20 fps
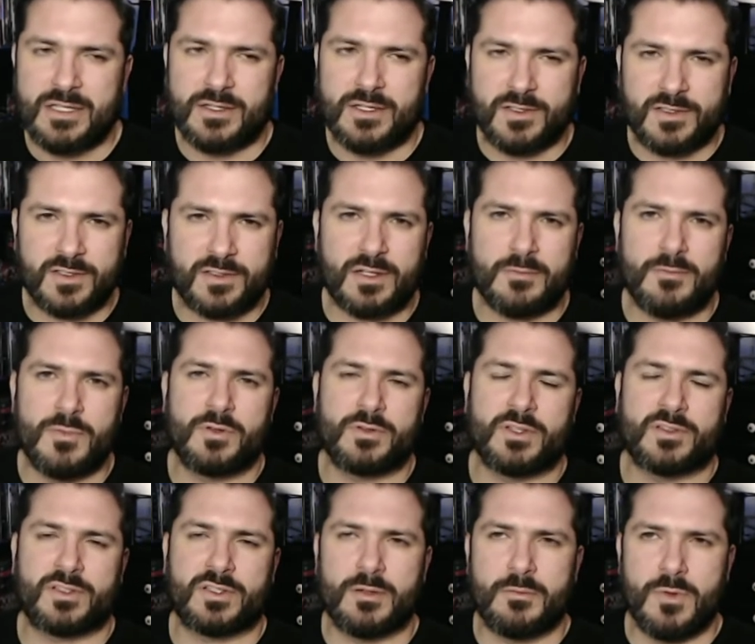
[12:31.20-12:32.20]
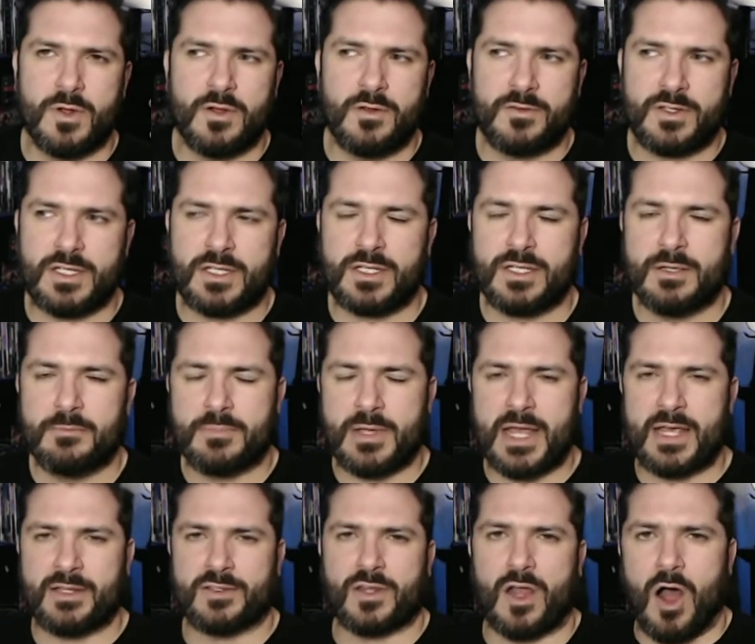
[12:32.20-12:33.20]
is a movie based